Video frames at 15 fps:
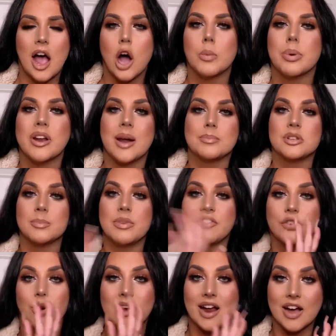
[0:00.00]
I'll put up some
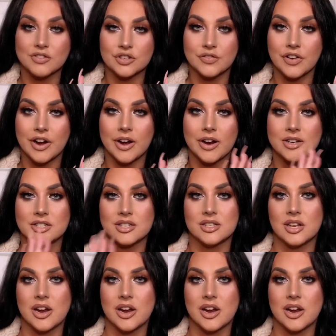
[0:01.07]
before and after photos.